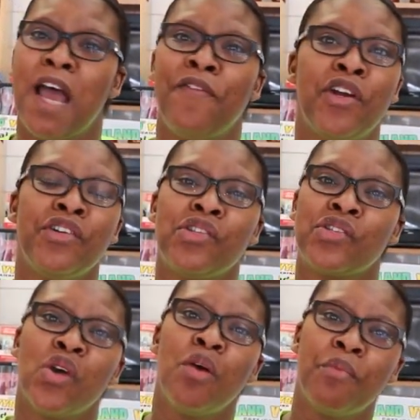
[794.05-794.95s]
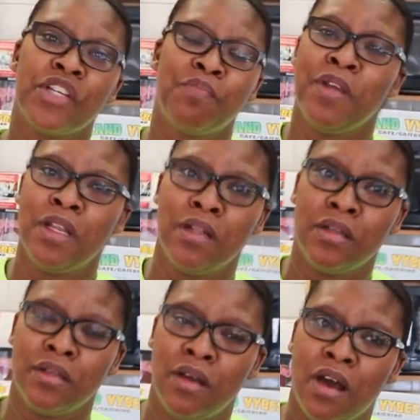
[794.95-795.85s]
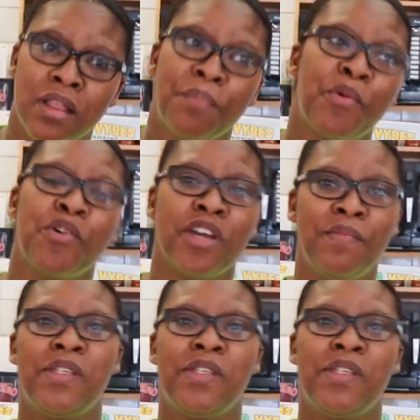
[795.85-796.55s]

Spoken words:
I've learned so much being on the program